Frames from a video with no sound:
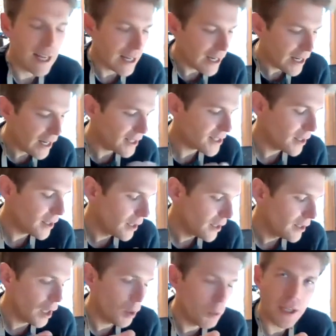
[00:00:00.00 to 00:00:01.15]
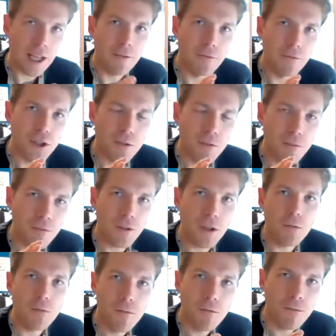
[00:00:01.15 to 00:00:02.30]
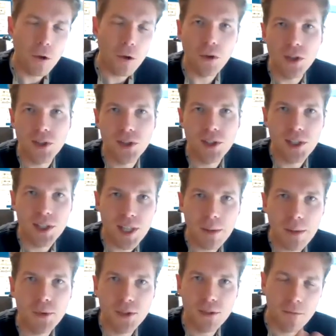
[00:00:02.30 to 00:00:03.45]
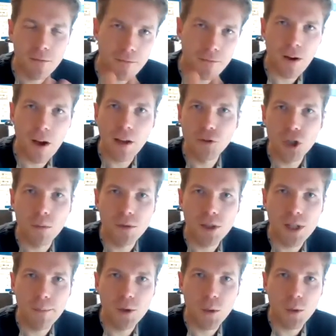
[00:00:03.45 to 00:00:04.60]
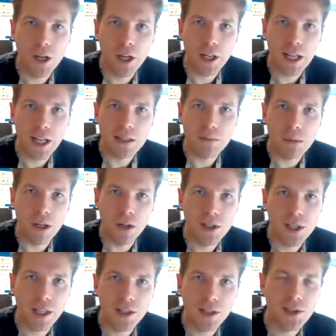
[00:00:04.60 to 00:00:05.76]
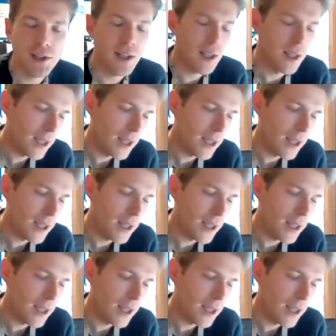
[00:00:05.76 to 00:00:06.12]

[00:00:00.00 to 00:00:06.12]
And in it, I want to give just a few focused tips, 5 top tips when learning antibiotics,